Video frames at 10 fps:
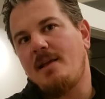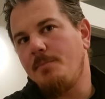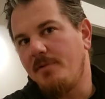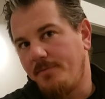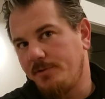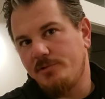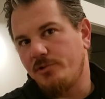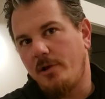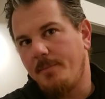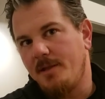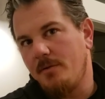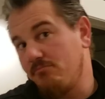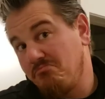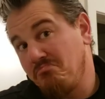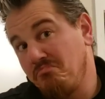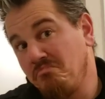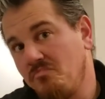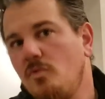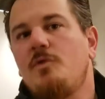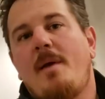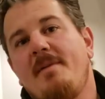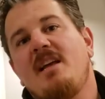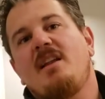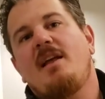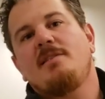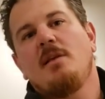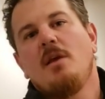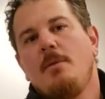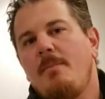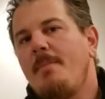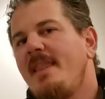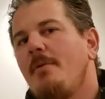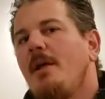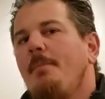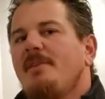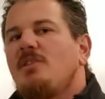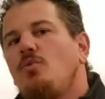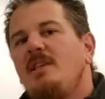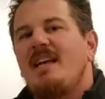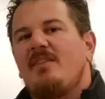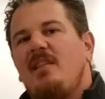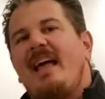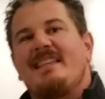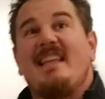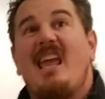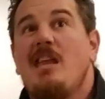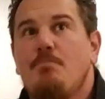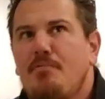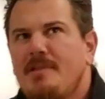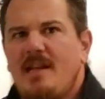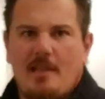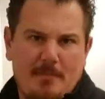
I could put a voltage alarm in there, which might be kind of nice. Maybe that would help us squeeze out the last 8% of the